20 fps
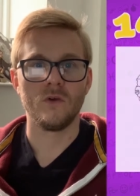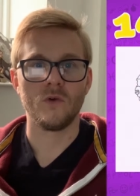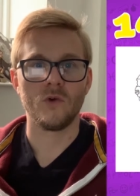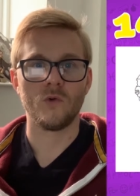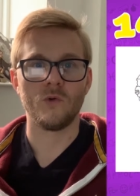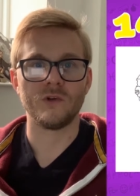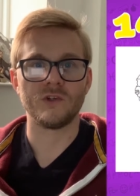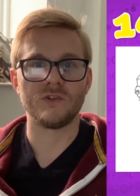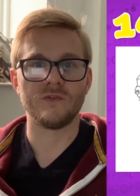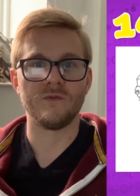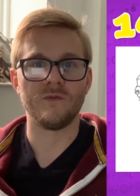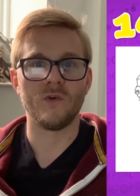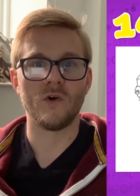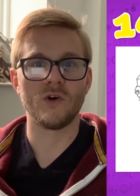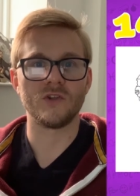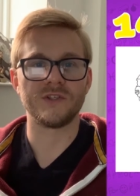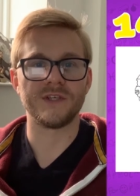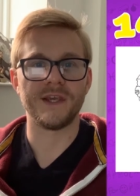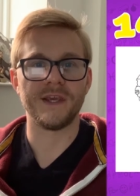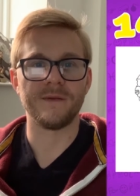Question
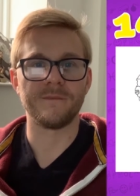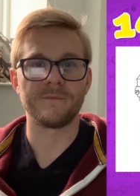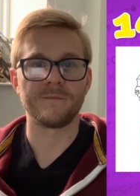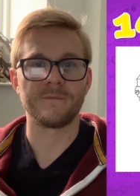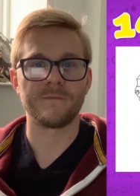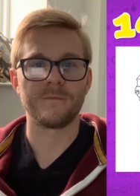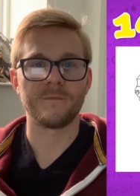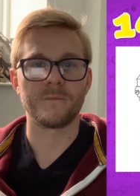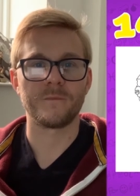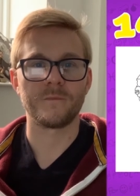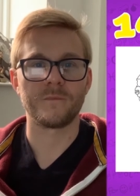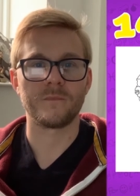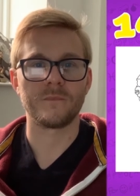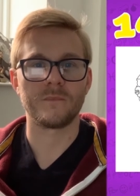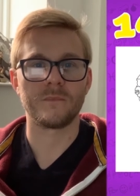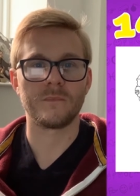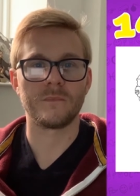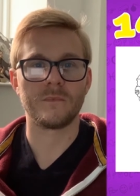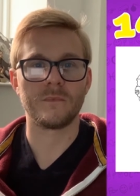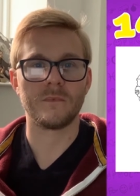14,
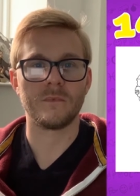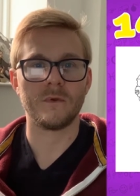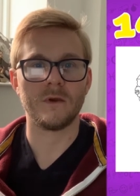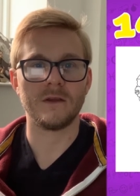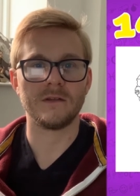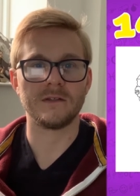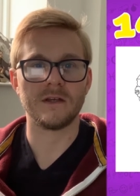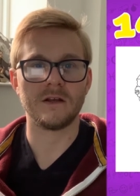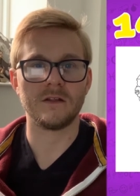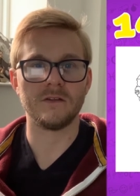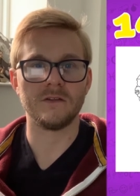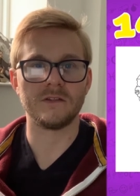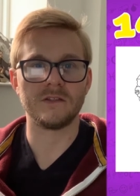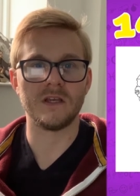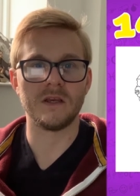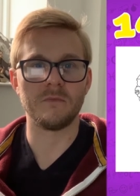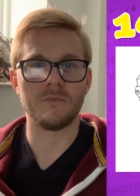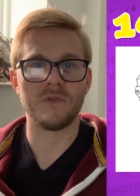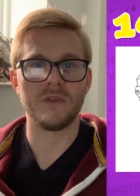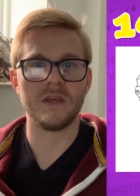exactly the
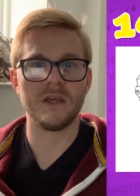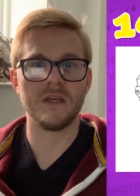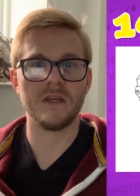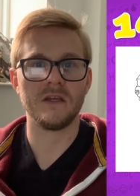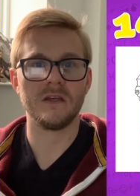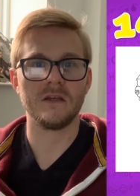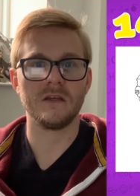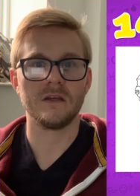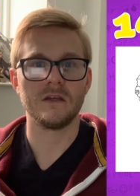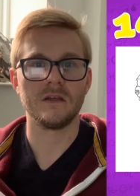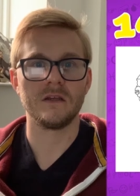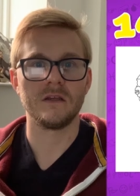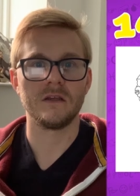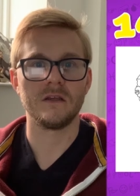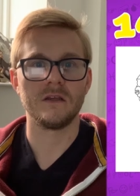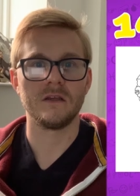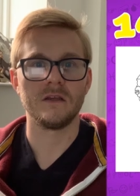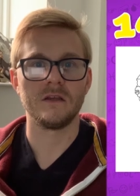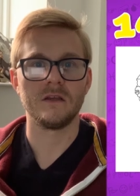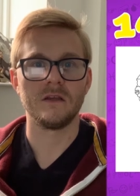same thing.
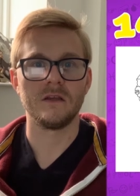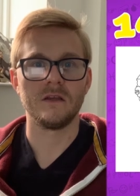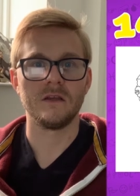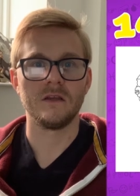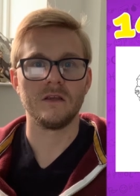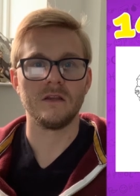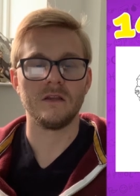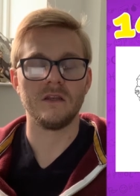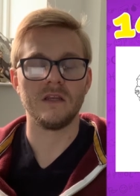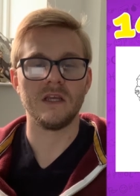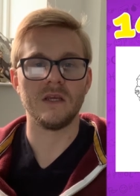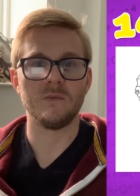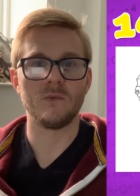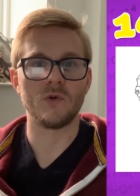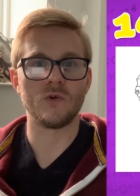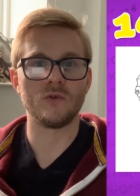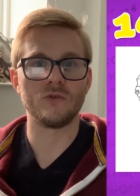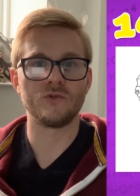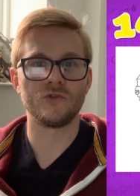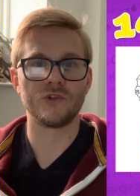Name the
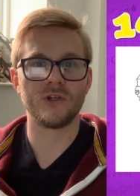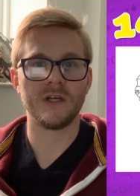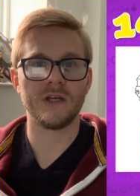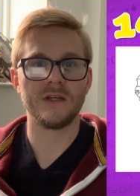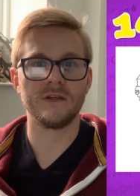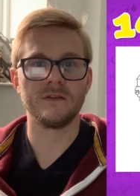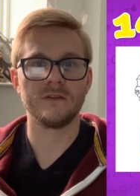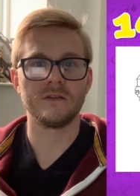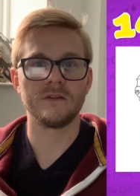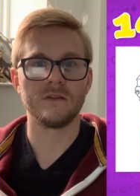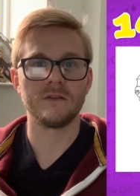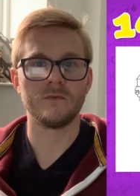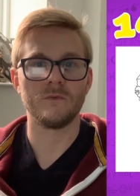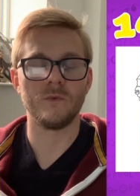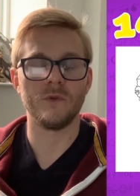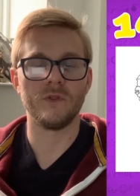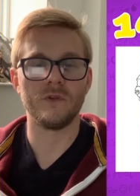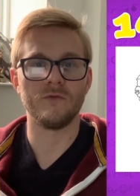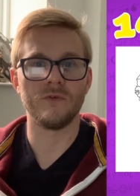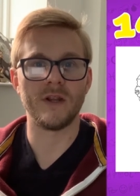country
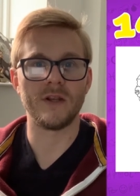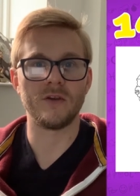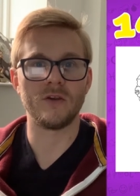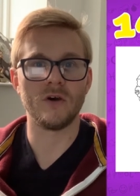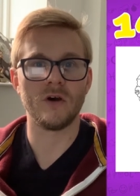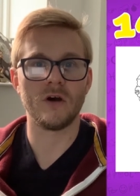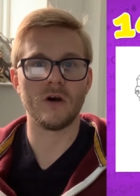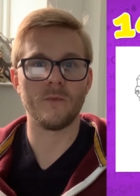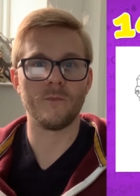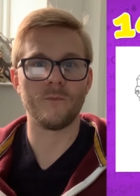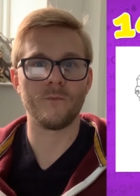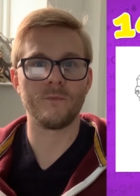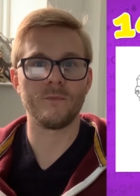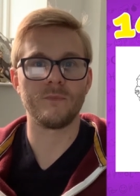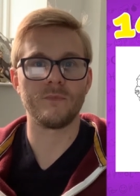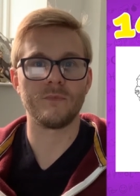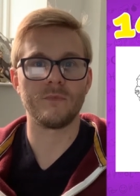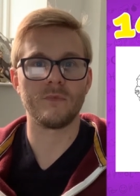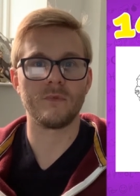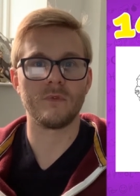with the red dot
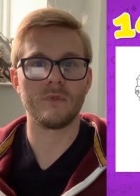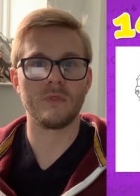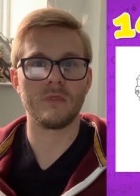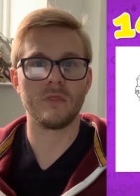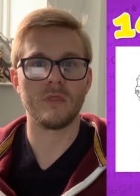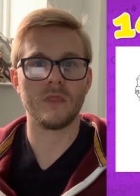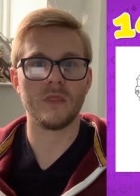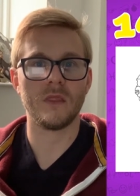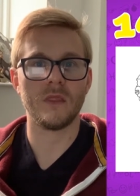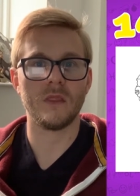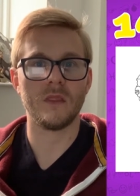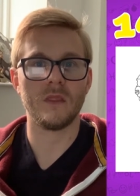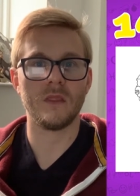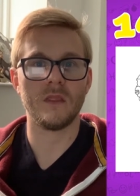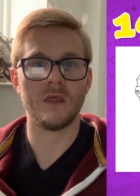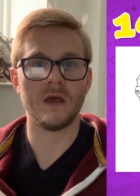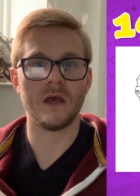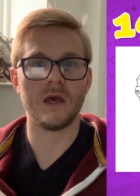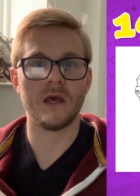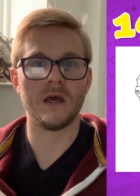
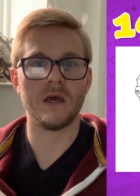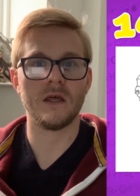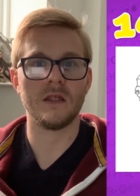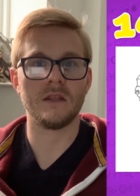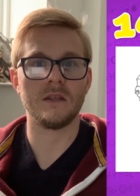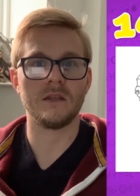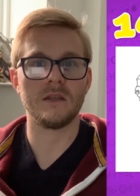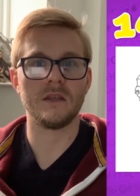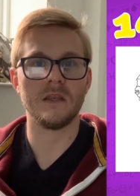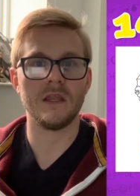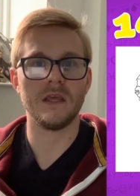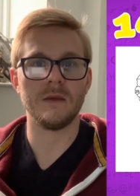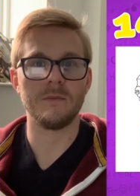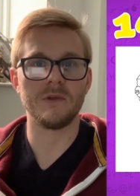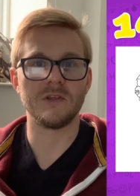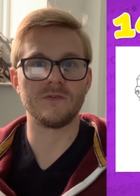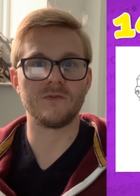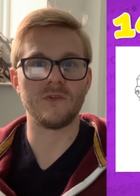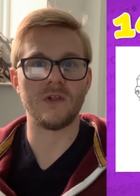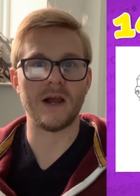and name
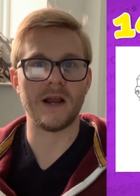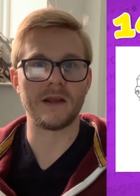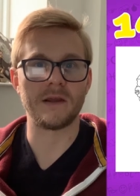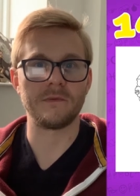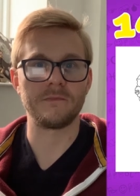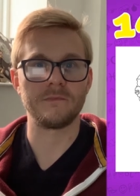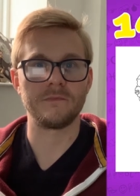its flag.